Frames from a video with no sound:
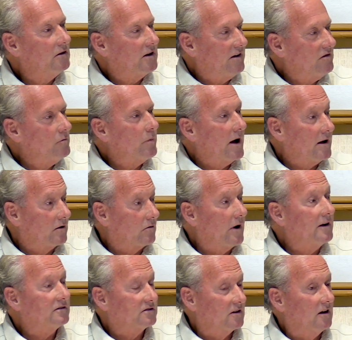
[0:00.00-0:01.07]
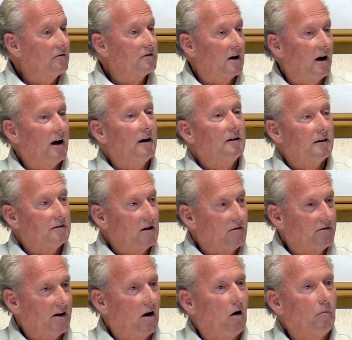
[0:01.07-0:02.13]
You're given by grace of God
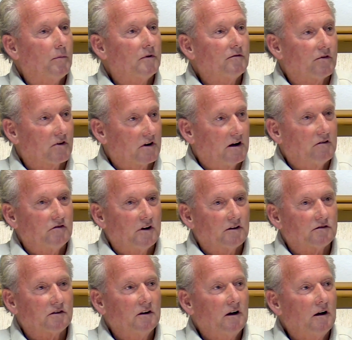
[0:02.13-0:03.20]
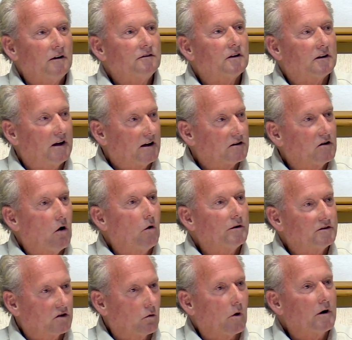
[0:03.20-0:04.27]
enough help and forgiveness to get
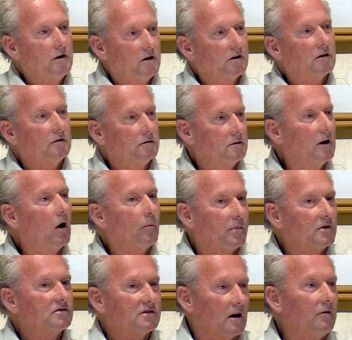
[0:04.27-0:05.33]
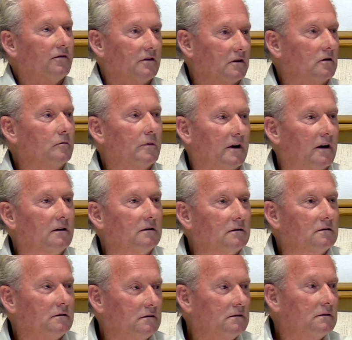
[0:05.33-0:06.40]
going to where you can help yourself a little bit.
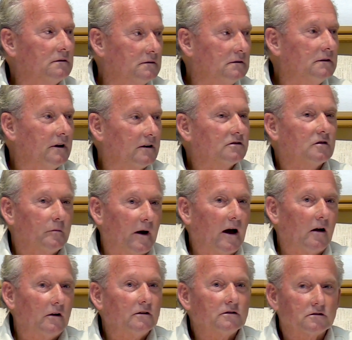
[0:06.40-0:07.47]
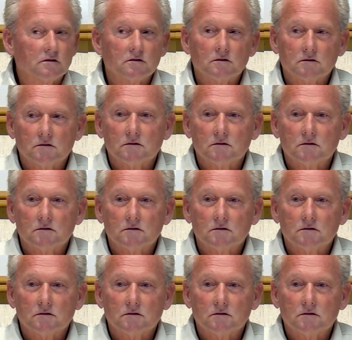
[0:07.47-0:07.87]
It's a balance.